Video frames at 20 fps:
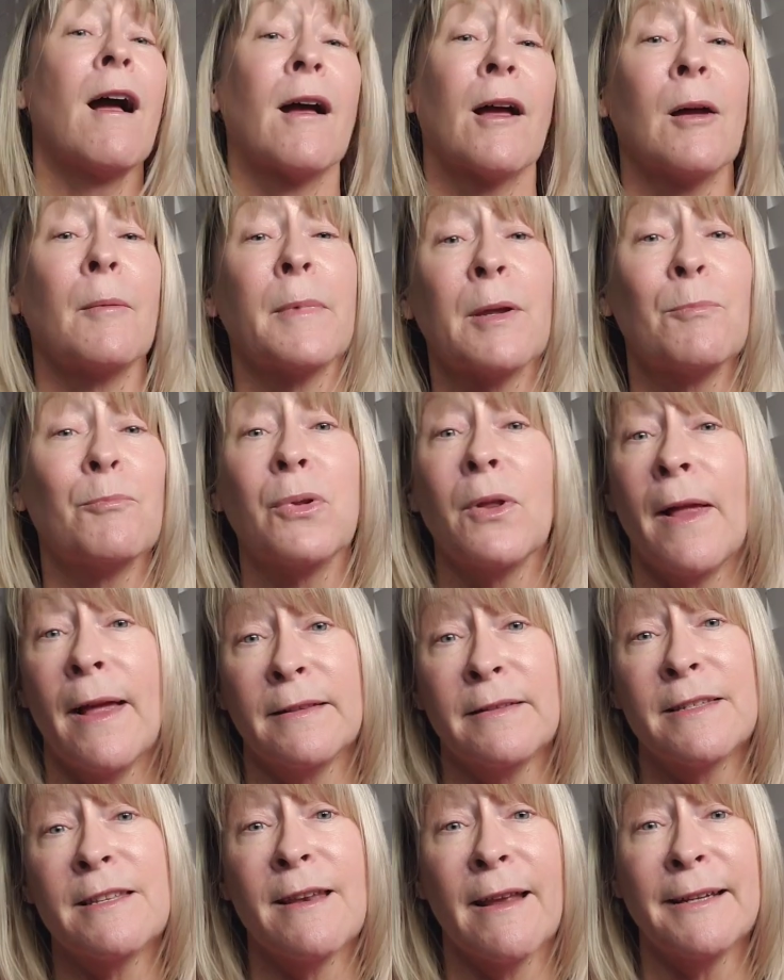It
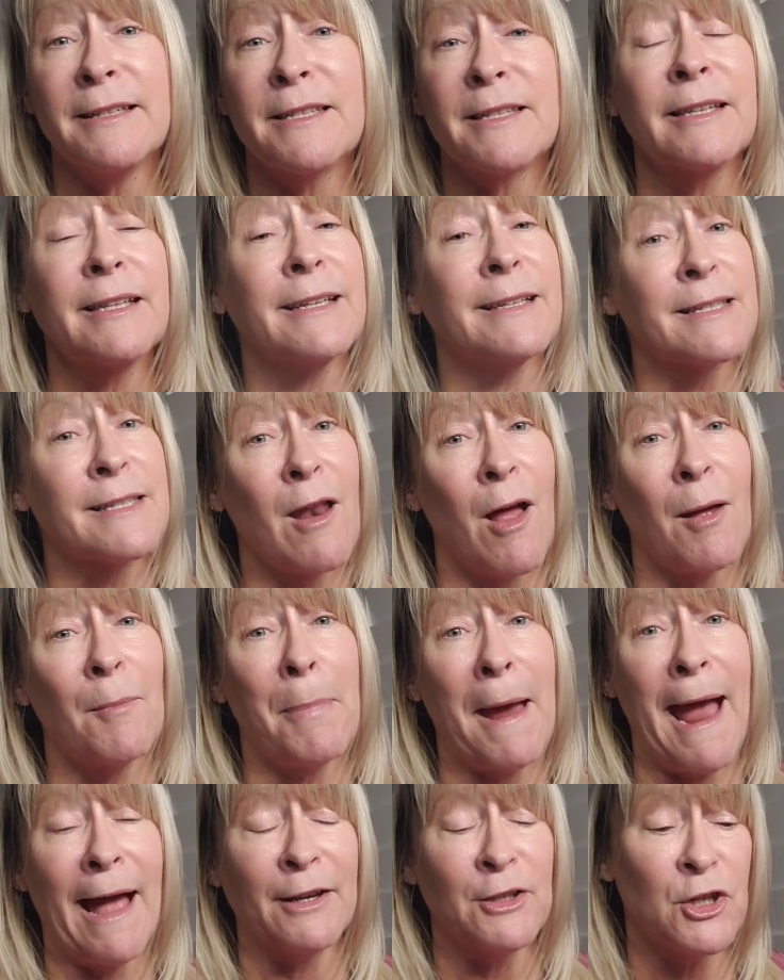blends nicely. It's
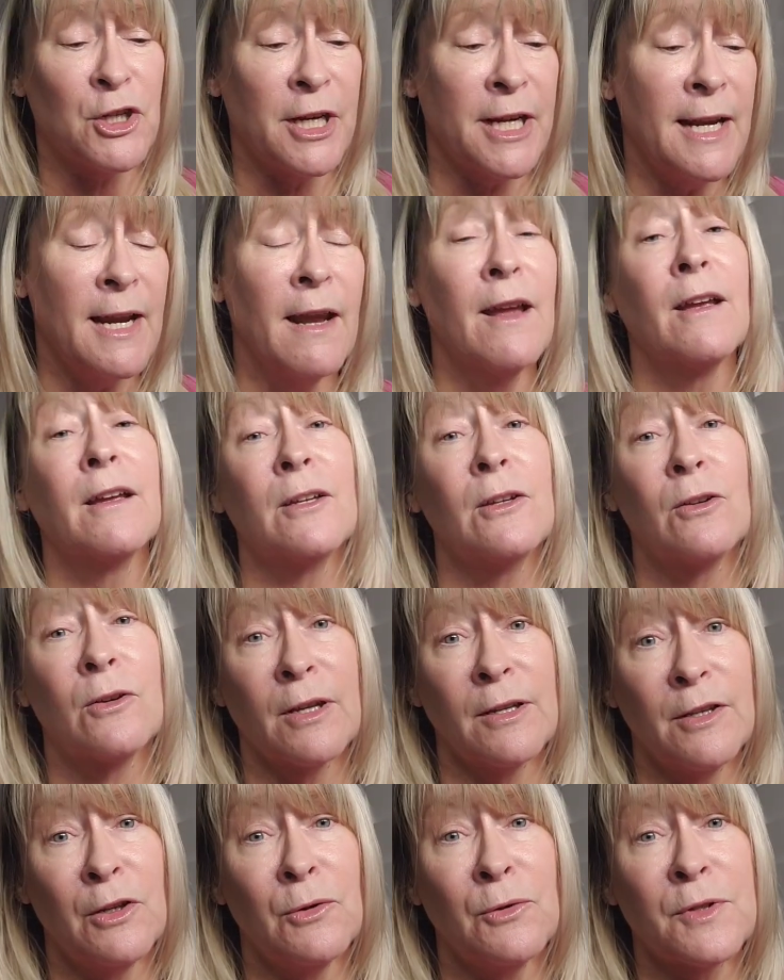not patchy. You
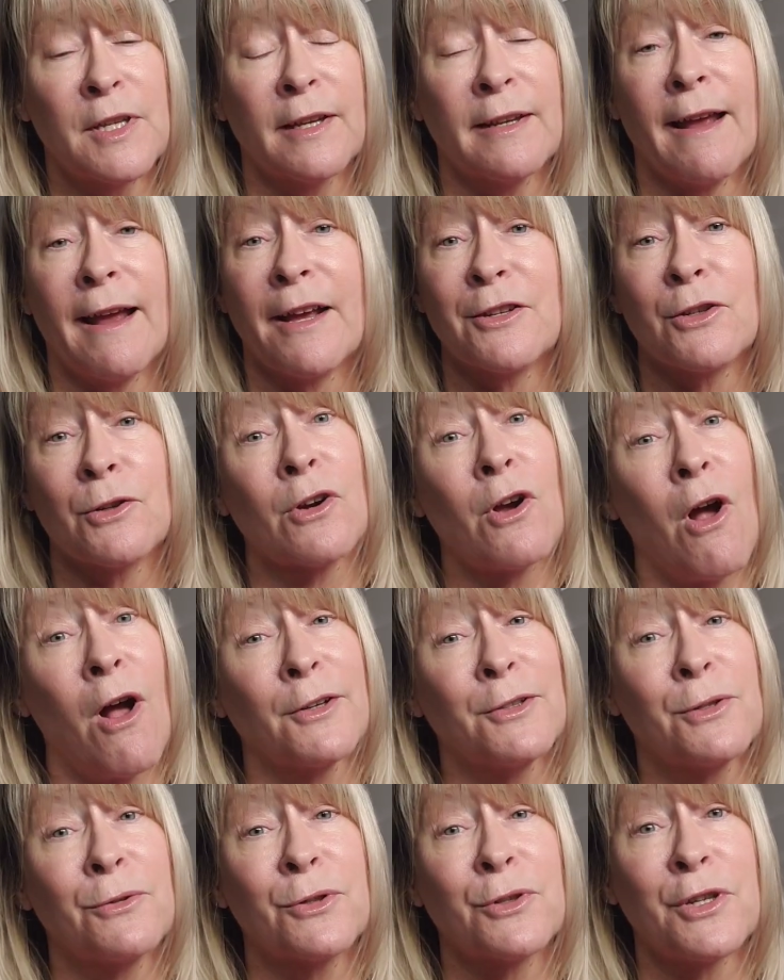can use it as your
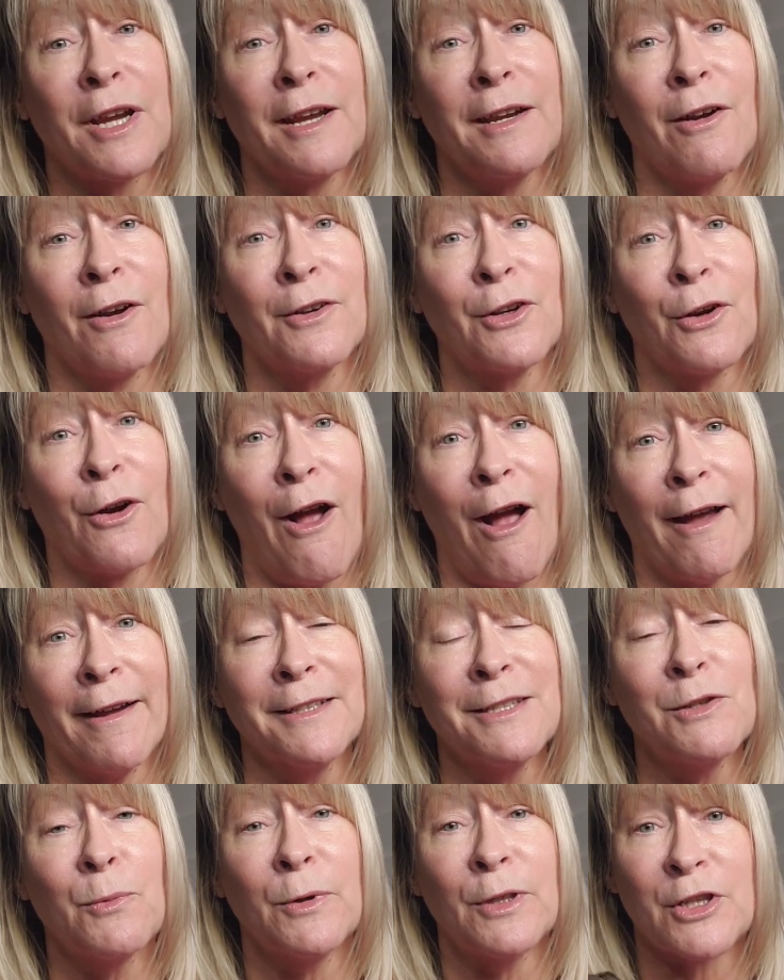contour shade on your
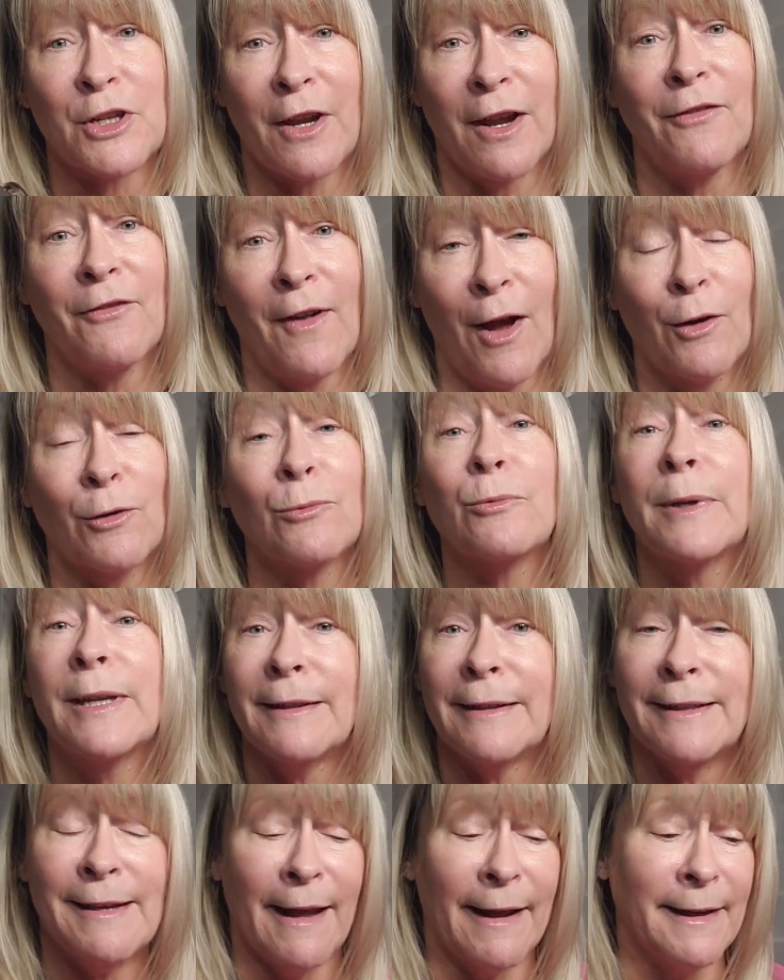eyes, which I found
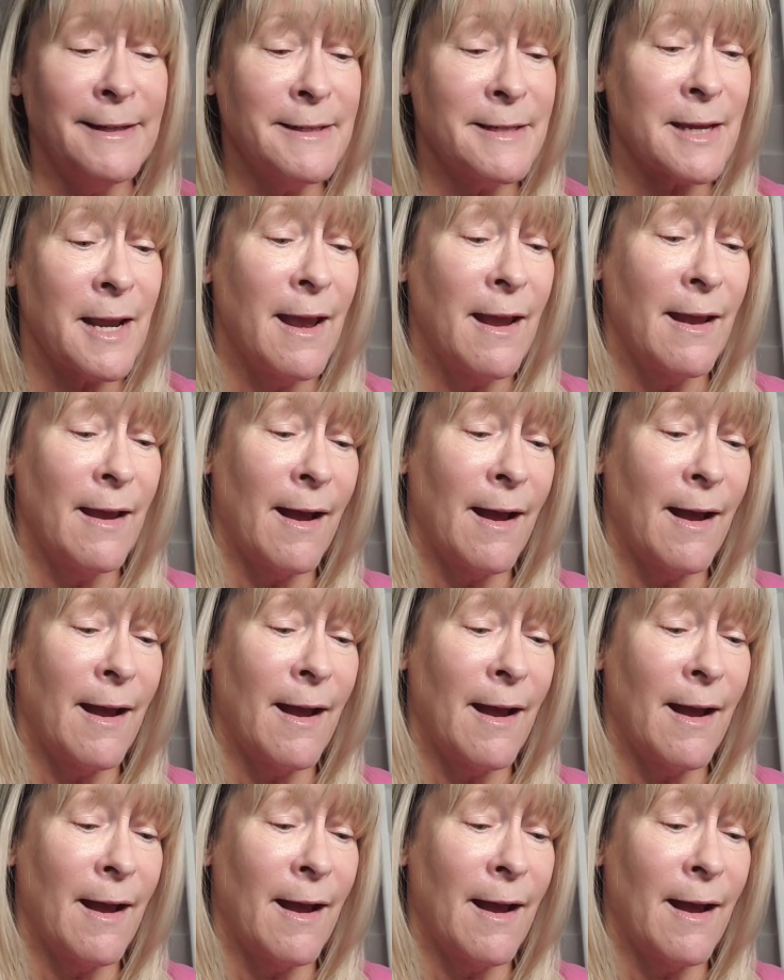really nice.